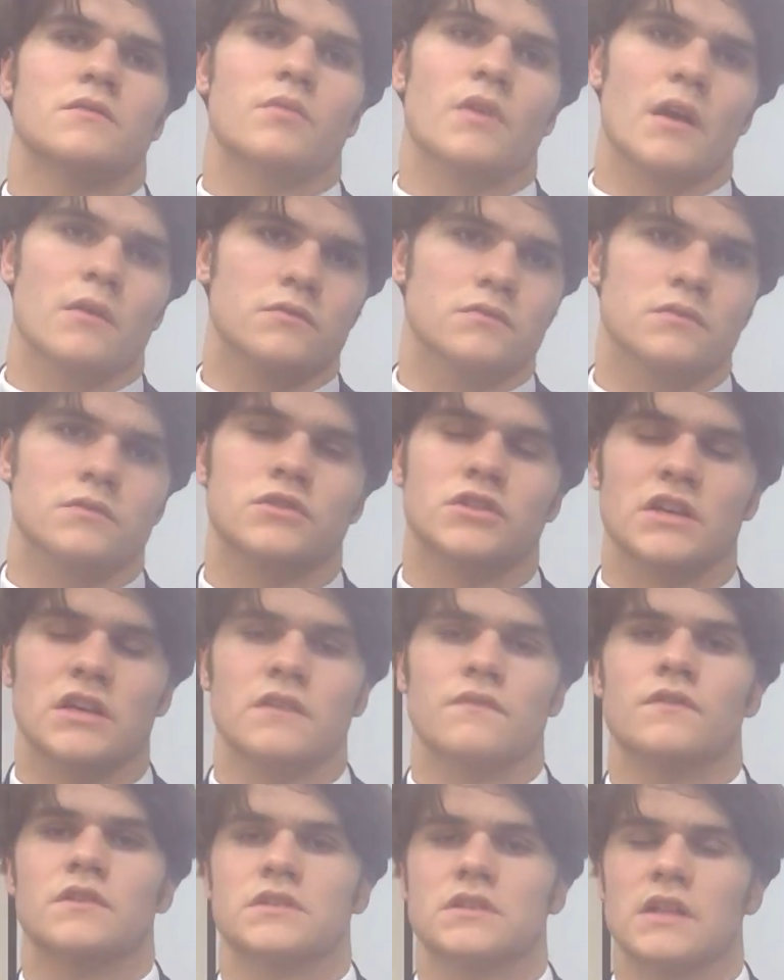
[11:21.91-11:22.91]
be able to
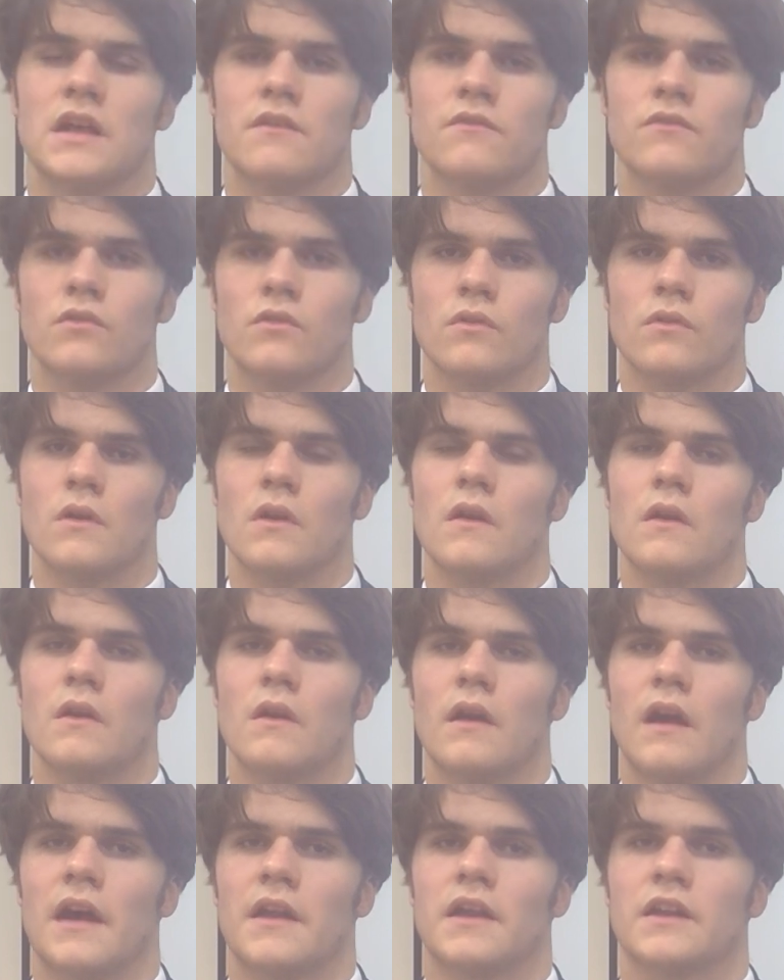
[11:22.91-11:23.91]
achieve this level
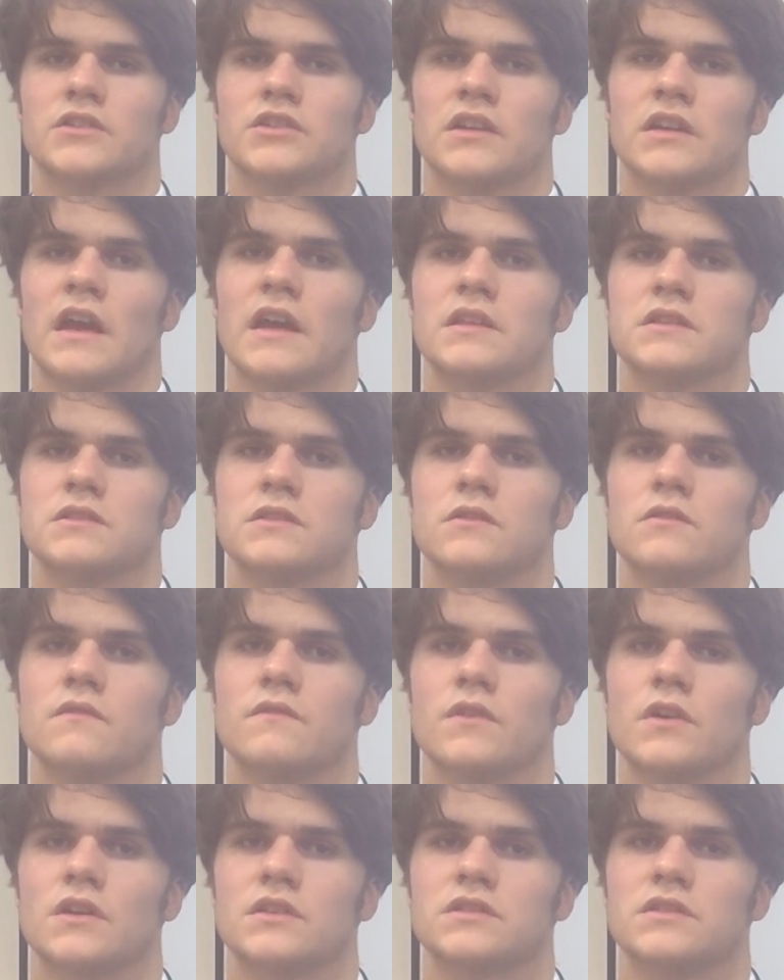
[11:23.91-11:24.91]
and actually get into the
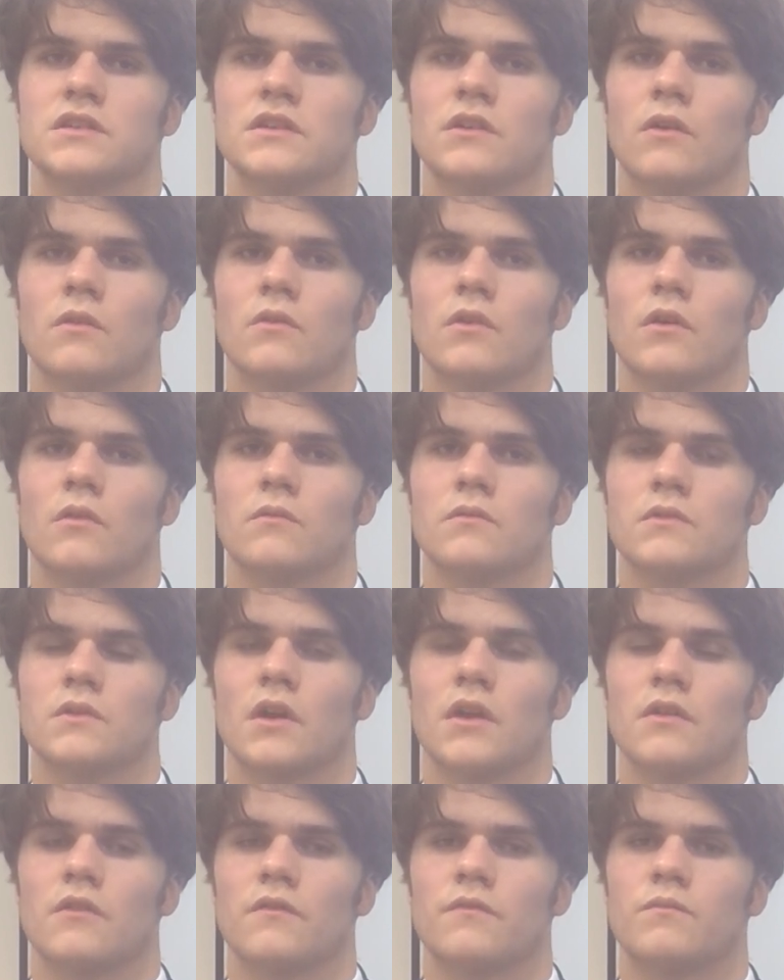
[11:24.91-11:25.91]
university on
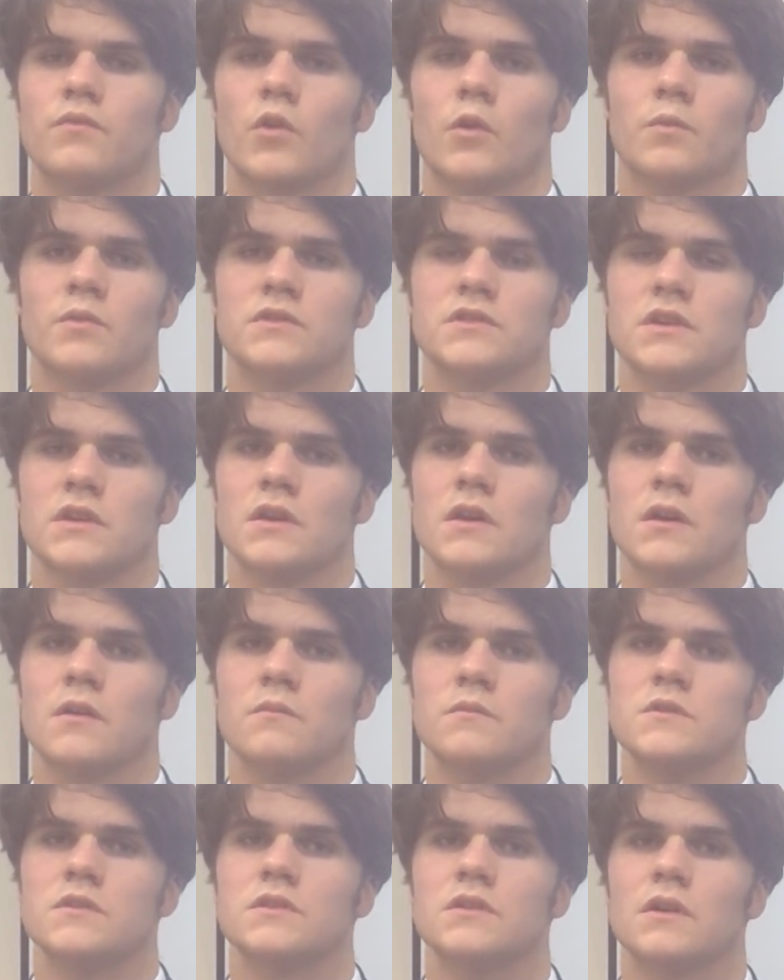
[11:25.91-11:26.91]
kind of proper
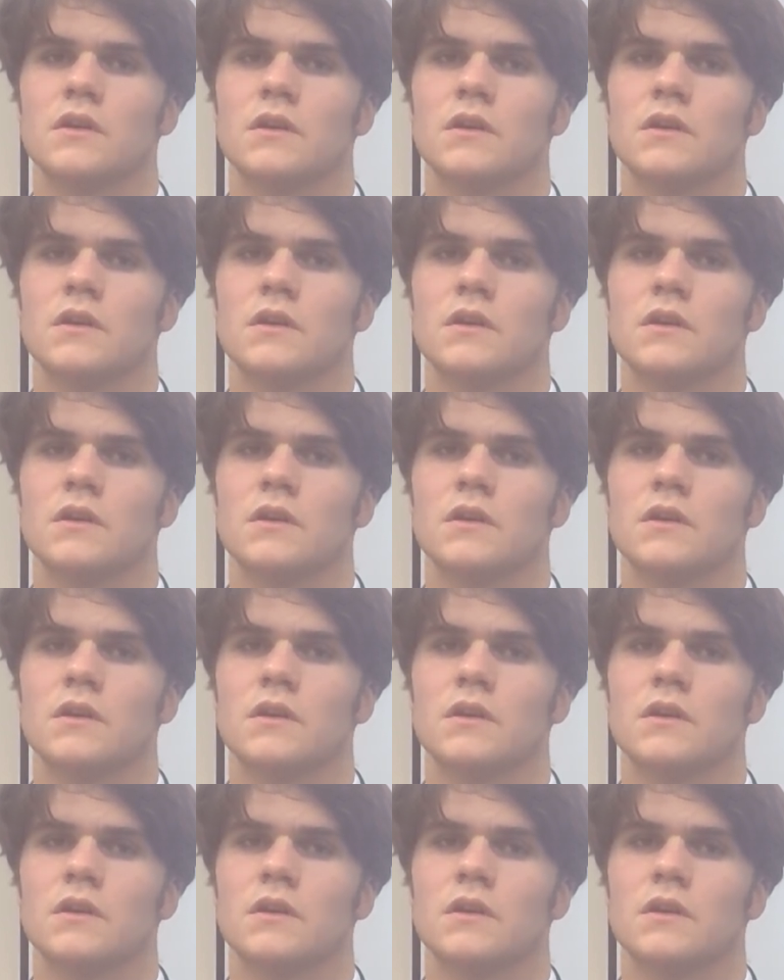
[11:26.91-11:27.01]
terms.